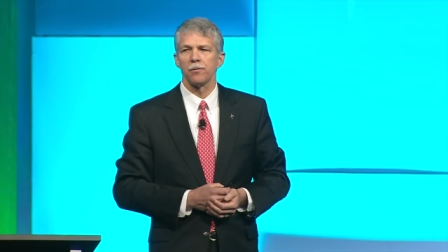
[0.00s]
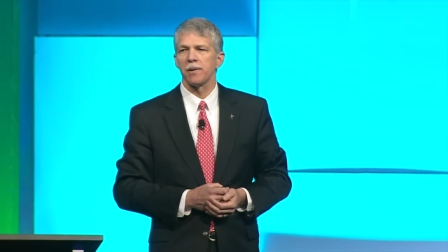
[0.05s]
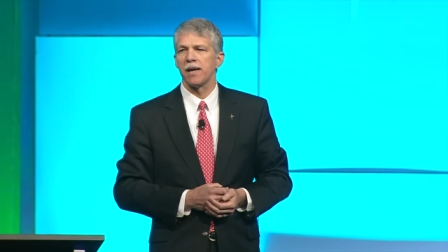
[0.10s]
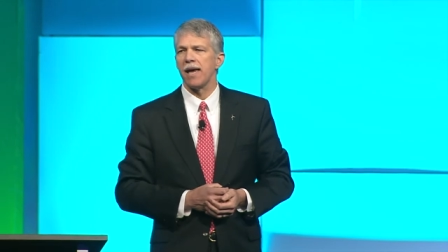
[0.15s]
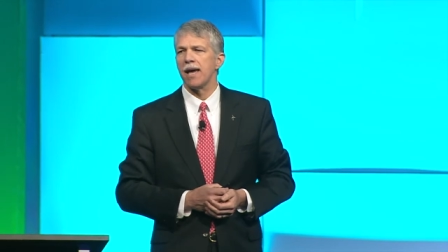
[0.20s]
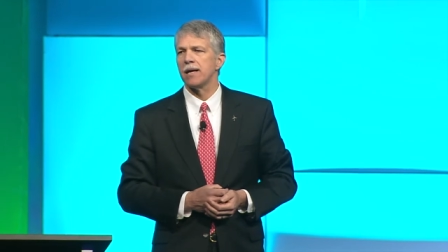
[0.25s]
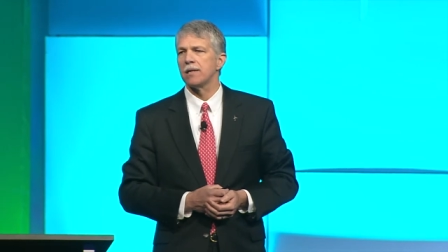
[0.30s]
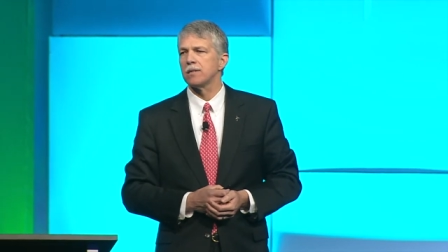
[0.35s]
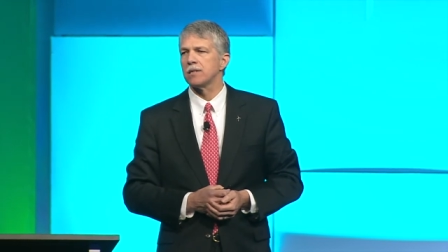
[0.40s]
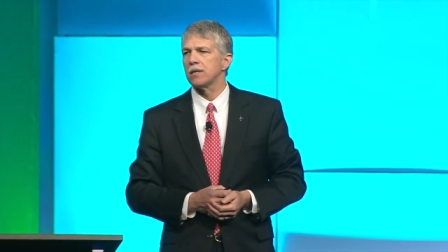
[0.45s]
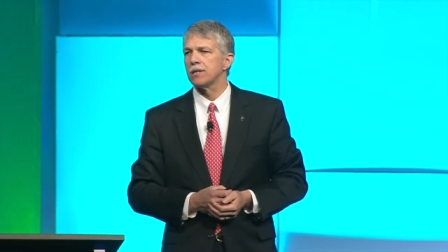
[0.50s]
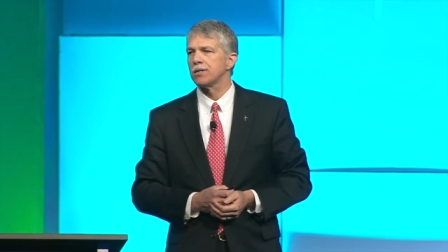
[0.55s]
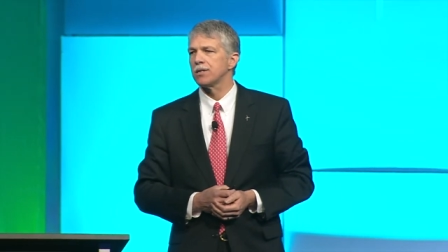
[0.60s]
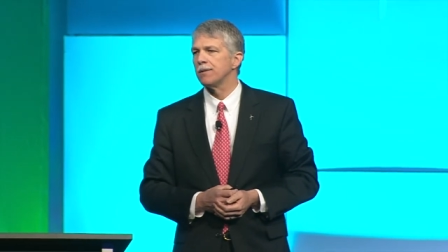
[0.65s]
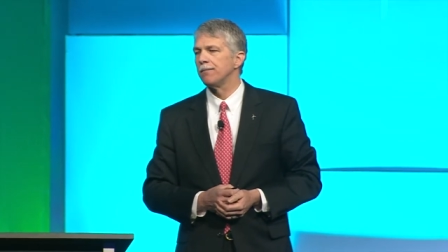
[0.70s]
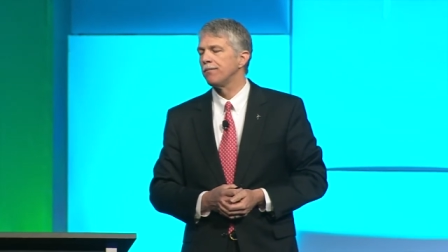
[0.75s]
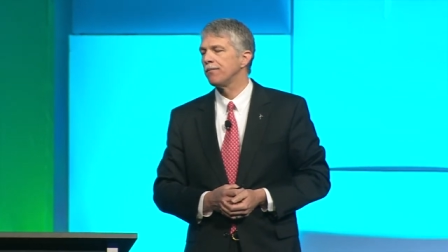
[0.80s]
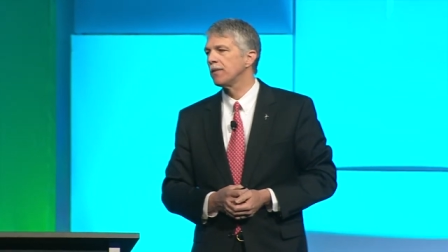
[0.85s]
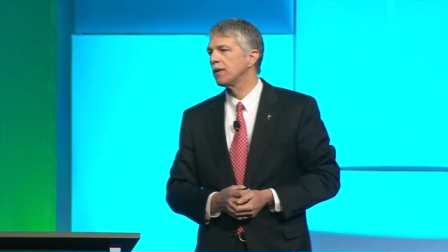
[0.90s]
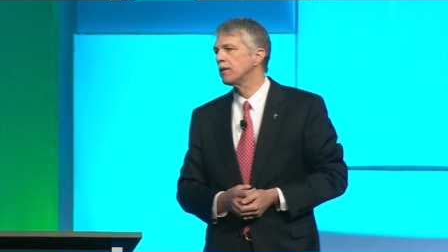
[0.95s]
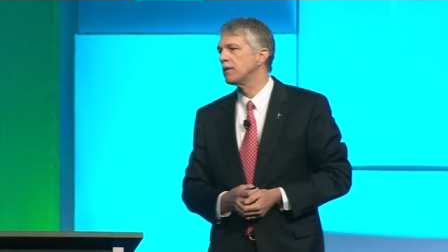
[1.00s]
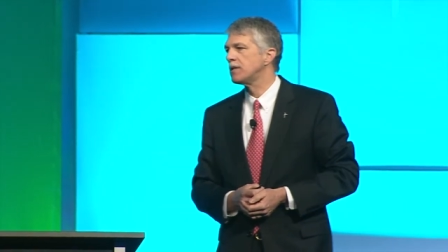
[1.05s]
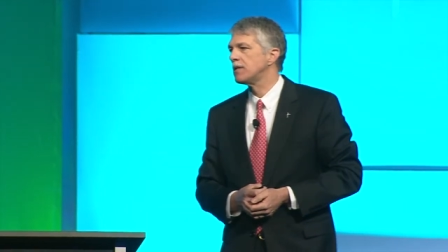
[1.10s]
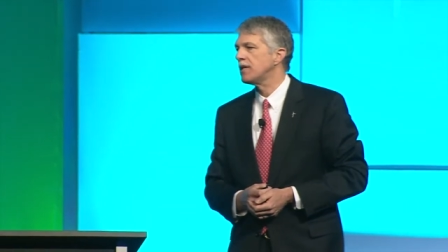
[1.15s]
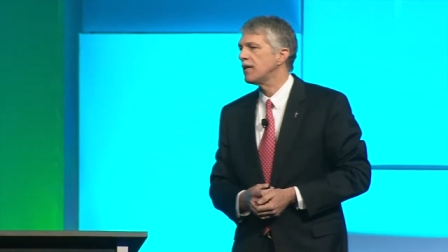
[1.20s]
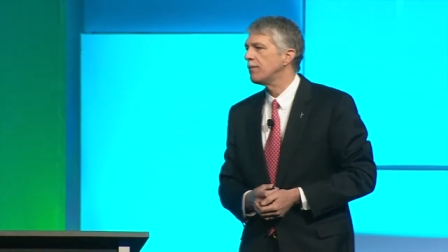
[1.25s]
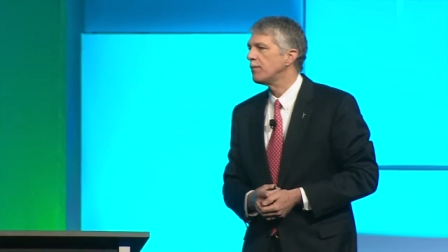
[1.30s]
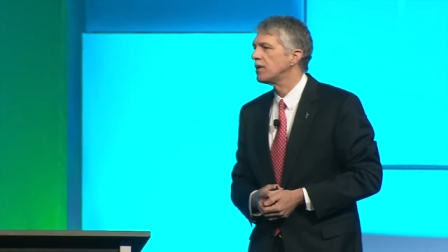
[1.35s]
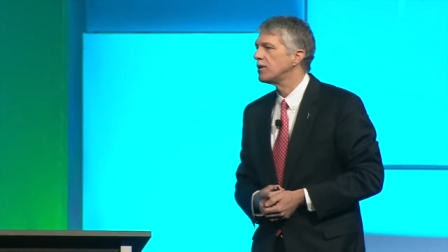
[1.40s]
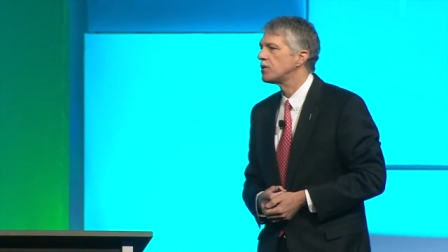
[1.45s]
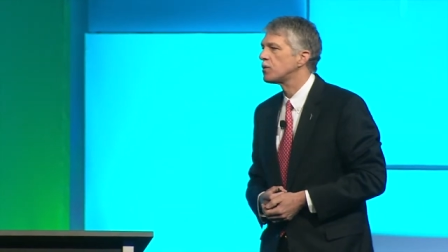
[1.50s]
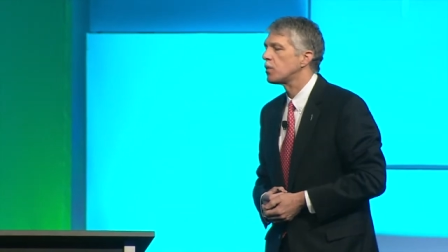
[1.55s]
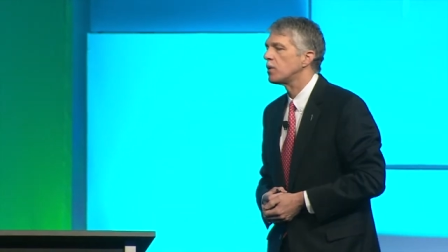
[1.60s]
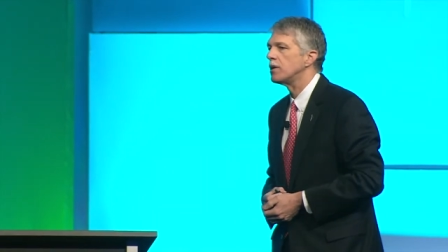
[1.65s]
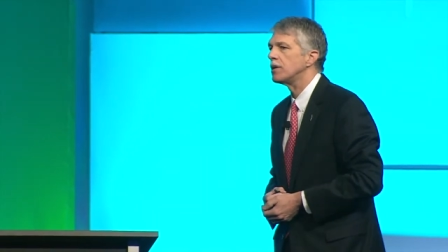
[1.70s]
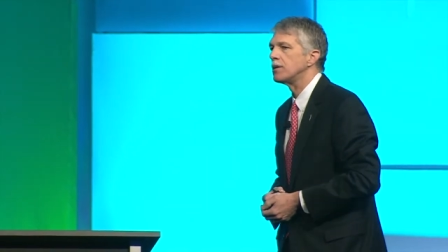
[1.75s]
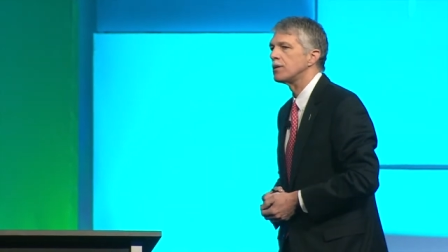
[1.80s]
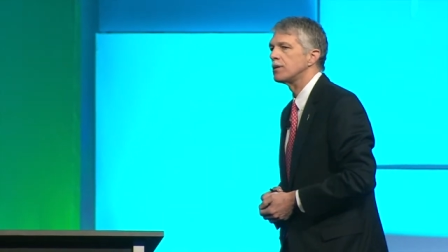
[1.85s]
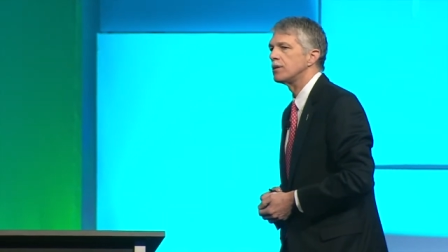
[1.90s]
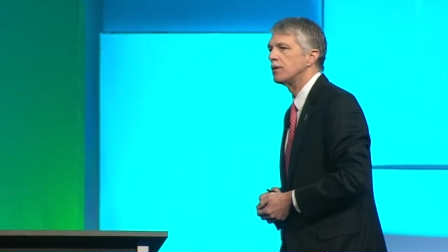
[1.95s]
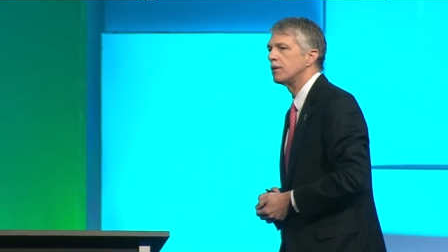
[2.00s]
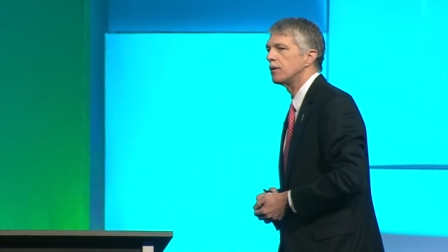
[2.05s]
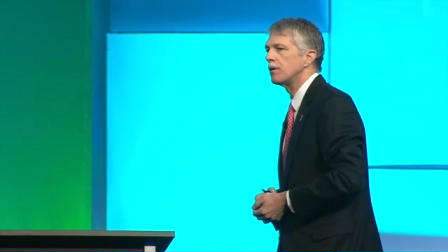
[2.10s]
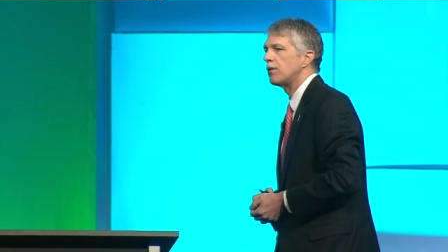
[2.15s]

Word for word: Kansas. Siemens was